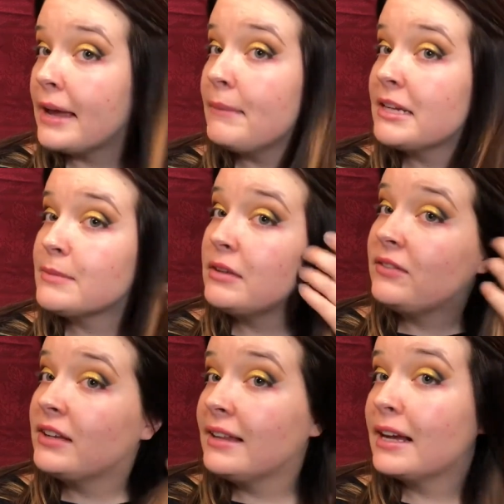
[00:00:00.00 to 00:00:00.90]
It makes me
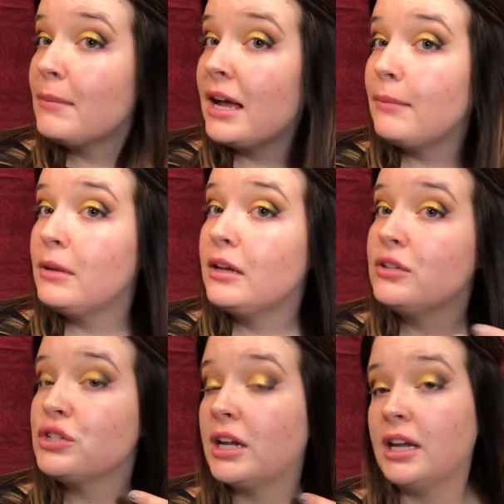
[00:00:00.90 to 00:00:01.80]
feel like a bad
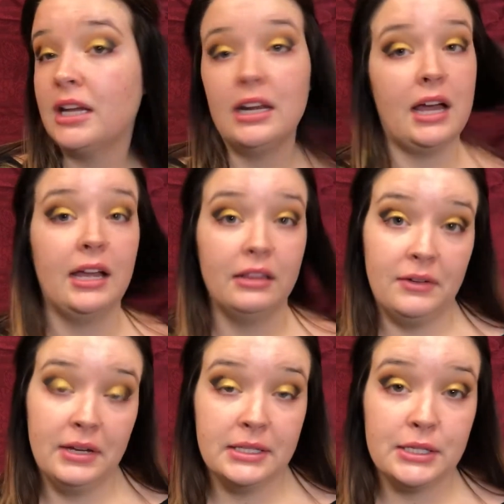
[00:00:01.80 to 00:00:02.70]
bitch, and I
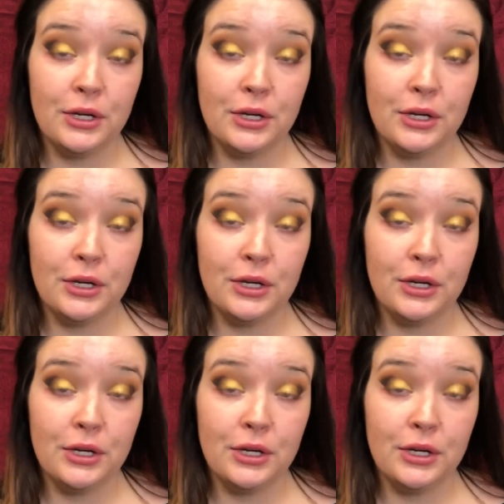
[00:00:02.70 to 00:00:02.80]
love it.